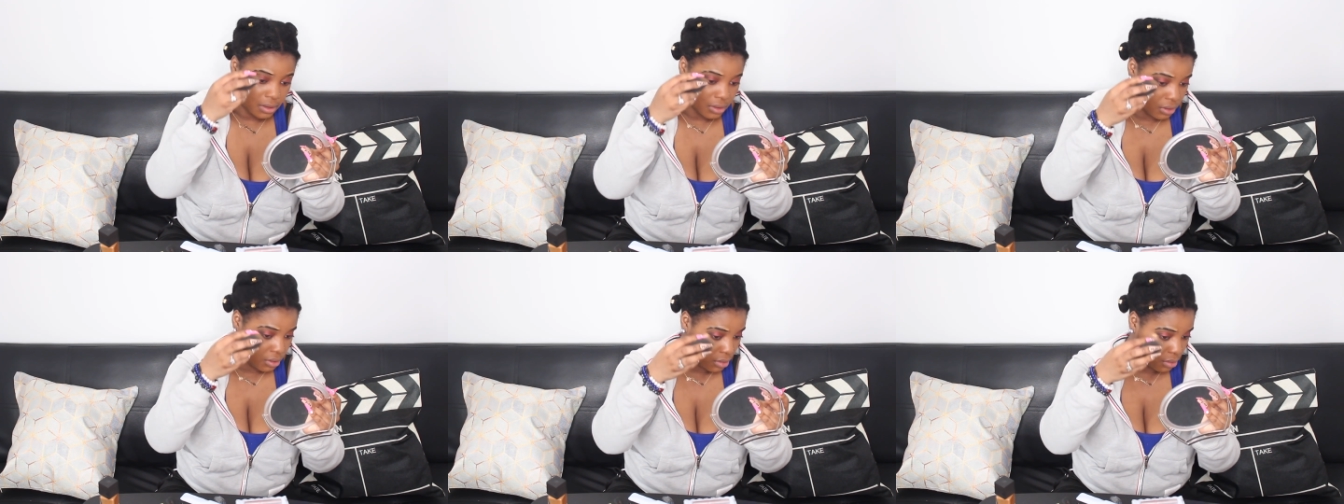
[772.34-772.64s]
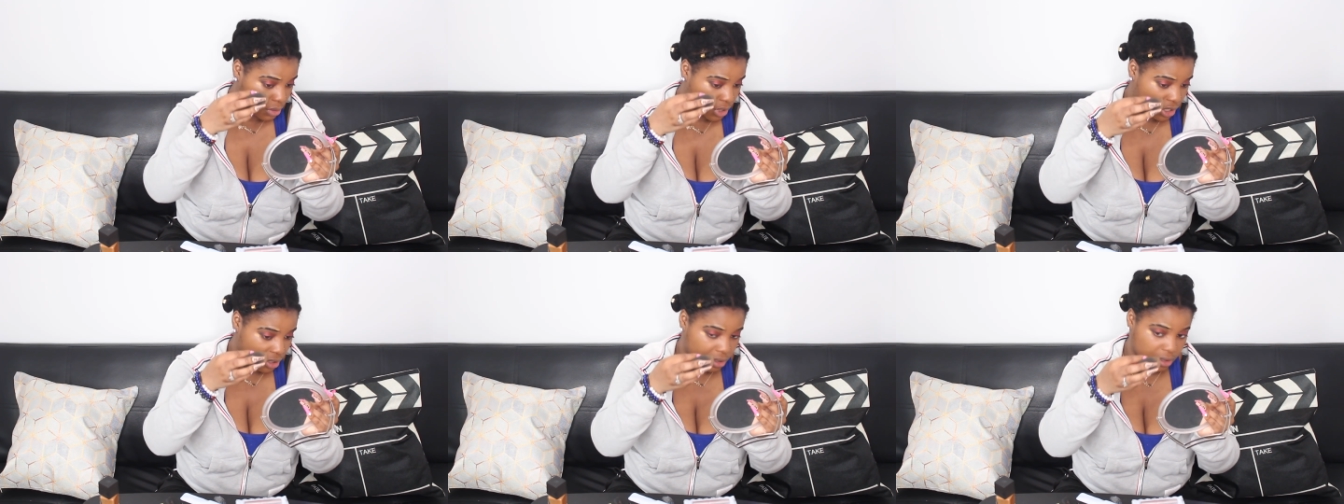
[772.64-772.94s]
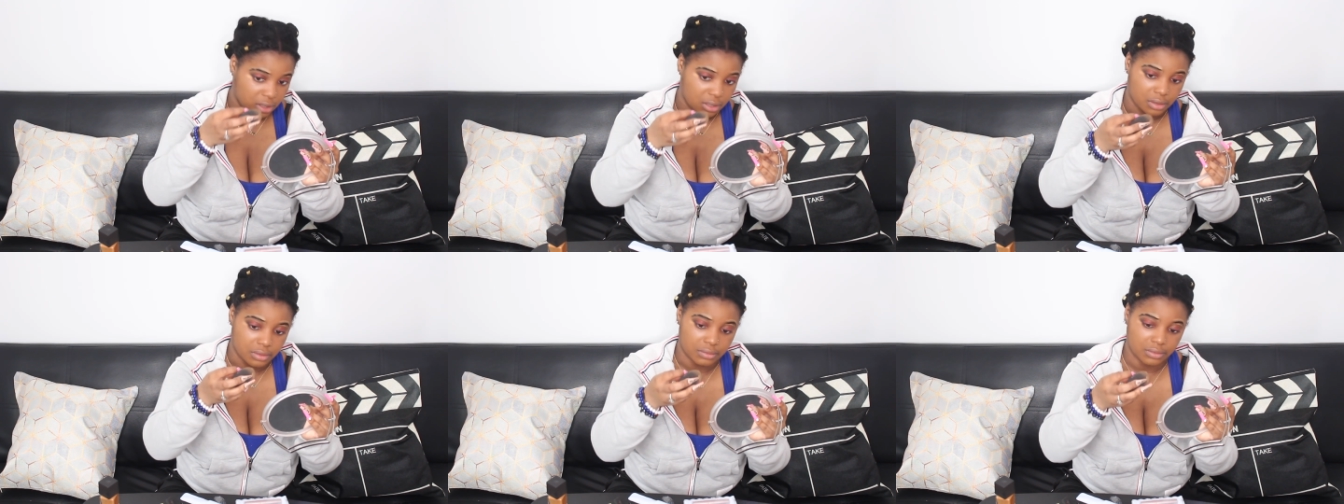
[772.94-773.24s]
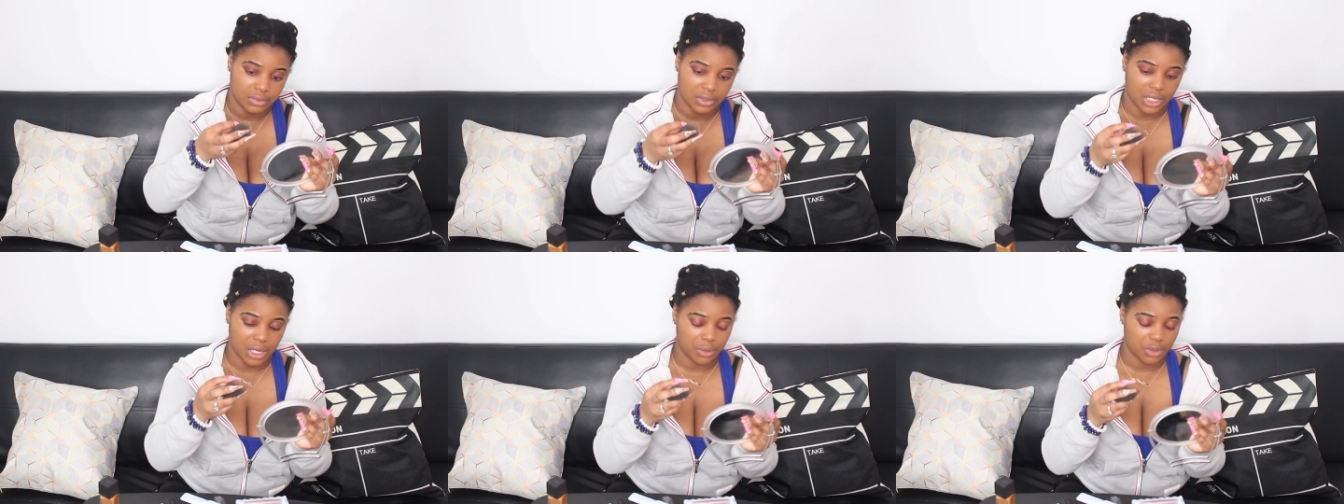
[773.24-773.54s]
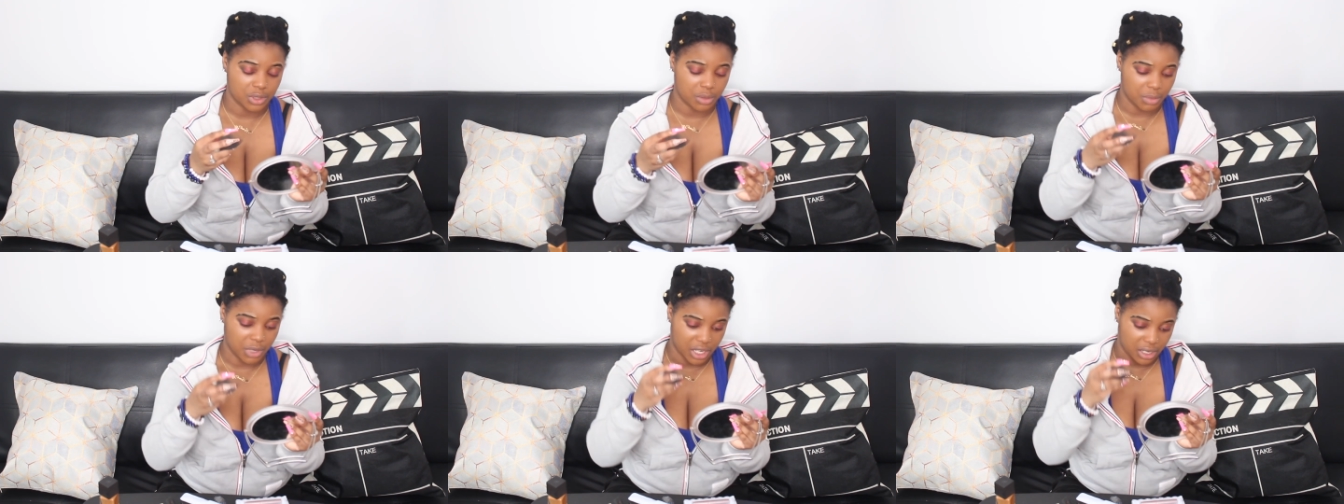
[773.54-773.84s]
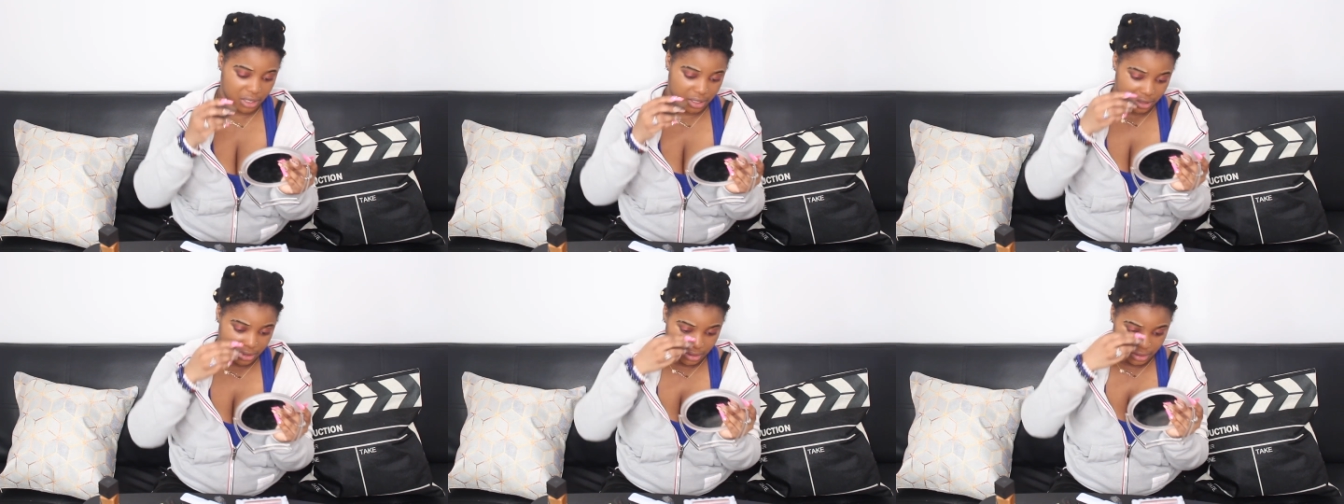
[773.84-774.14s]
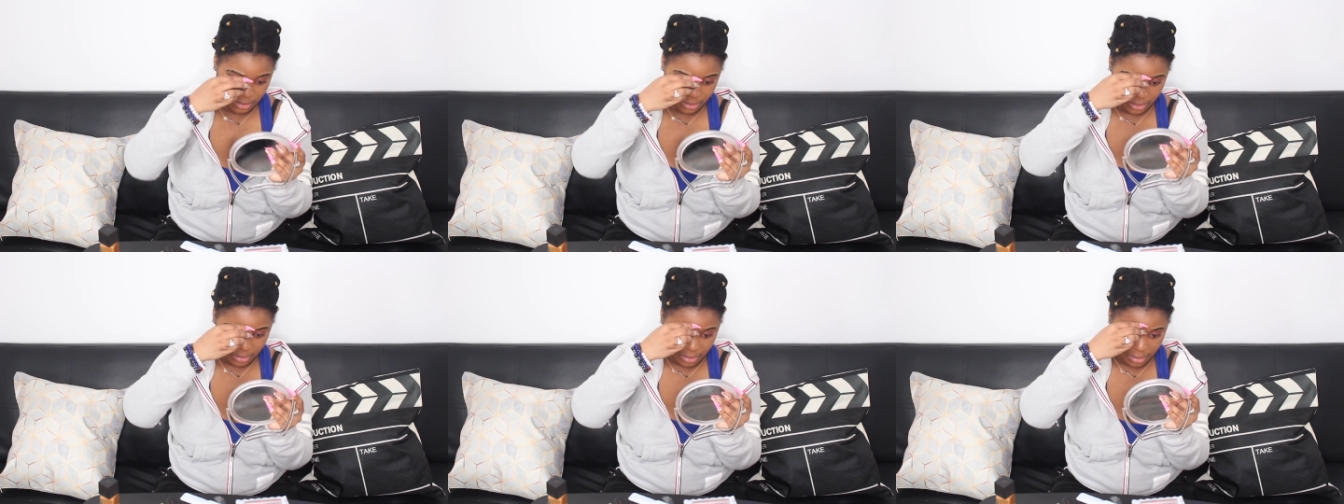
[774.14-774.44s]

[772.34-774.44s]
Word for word: Oh my god, that was a bad idea.